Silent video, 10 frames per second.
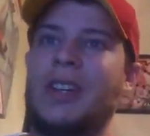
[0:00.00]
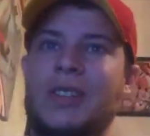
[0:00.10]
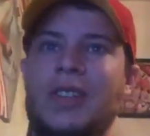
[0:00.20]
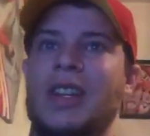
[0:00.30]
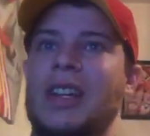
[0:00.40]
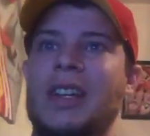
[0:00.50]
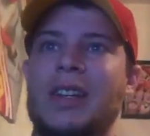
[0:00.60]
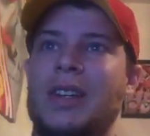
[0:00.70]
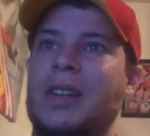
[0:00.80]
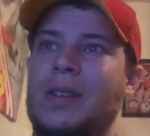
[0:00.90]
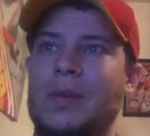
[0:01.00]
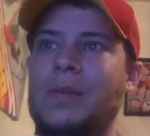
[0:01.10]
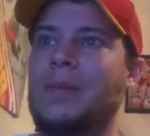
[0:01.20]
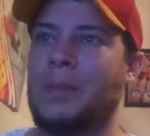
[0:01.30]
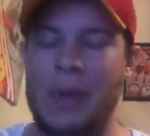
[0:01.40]
is the
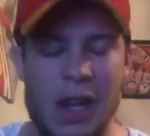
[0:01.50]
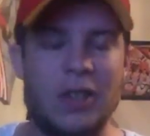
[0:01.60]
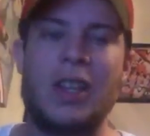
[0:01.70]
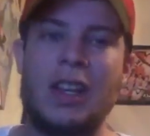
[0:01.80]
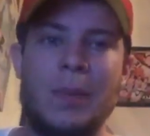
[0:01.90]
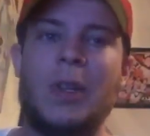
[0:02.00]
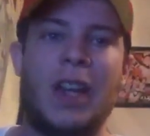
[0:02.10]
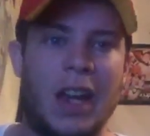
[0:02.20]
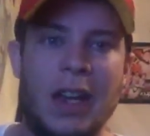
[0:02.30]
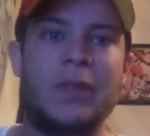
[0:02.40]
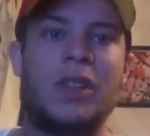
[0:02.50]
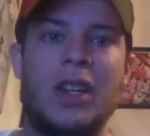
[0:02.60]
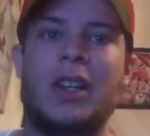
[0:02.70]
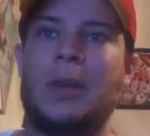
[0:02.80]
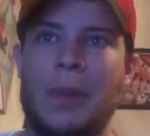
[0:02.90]
best team in the
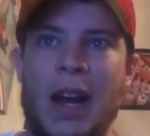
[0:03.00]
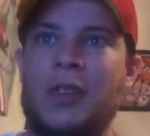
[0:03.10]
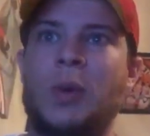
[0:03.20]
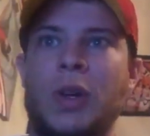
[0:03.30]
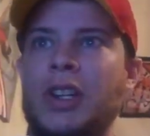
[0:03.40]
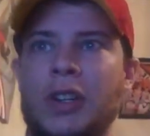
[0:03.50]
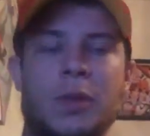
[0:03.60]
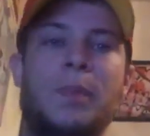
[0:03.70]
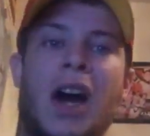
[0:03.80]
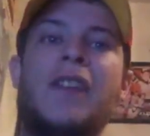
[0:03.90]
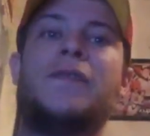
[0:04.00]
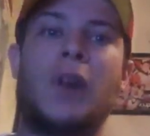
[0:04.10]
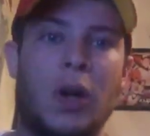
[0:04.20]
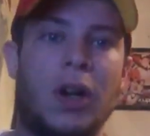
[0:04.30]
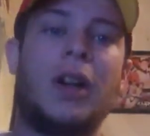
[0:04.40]
AFC in the past 20 years by
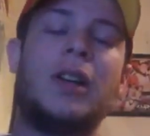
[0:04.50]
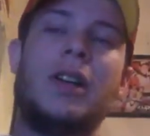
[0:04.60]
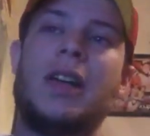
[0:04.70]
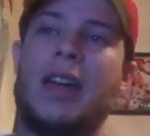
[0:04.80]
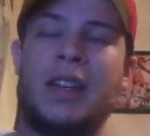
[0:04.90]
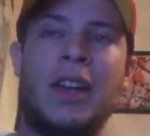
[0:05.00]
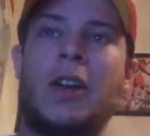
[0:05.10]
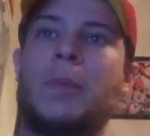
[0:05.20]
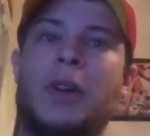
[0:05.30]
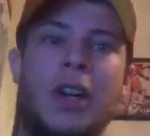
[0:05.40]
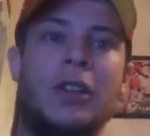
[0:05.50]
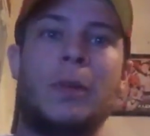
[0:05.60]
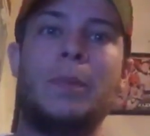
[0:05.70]
far, and they are playing their